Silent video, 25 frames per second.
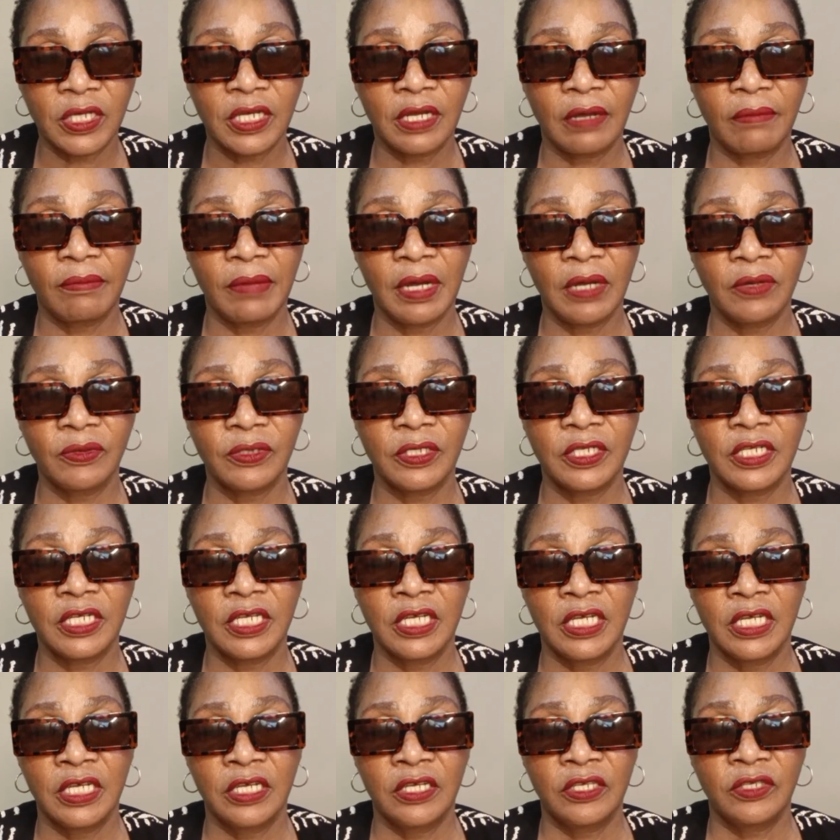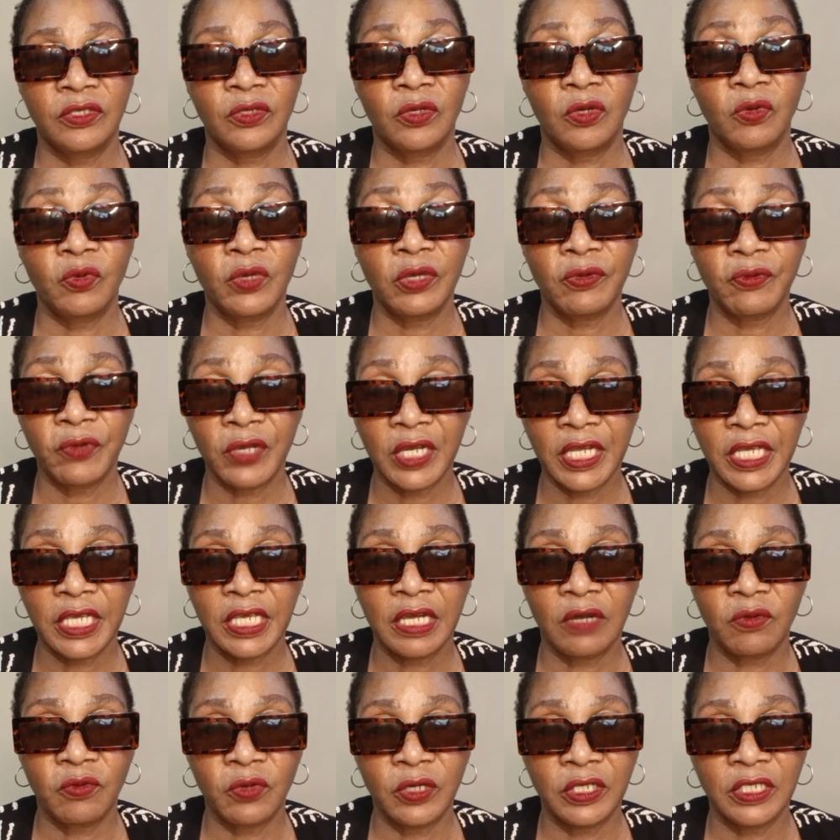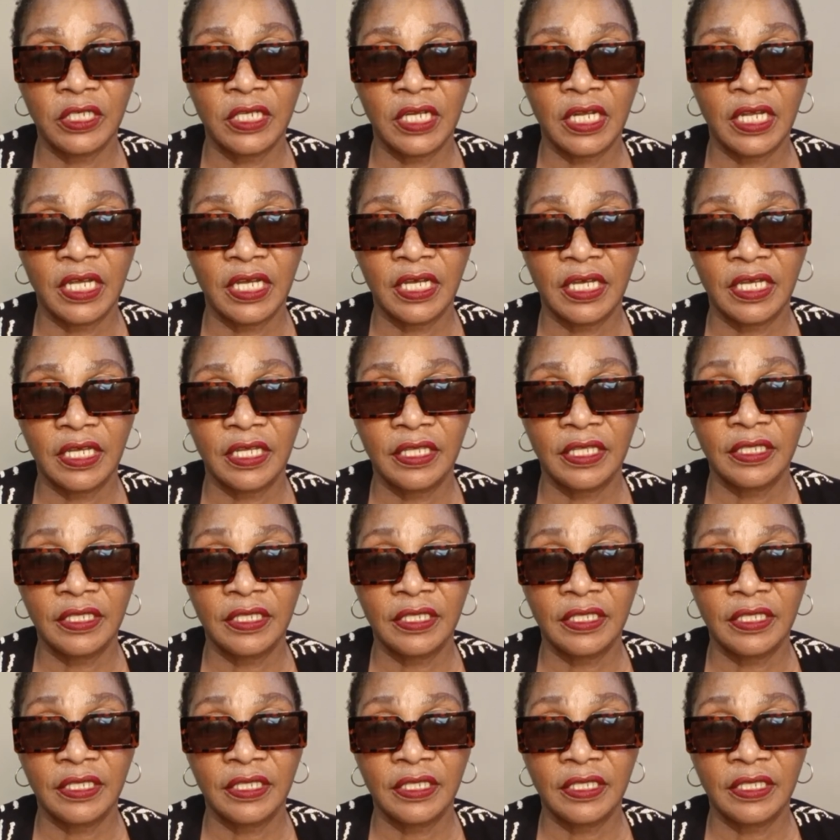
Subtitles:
So we will hear what they will say.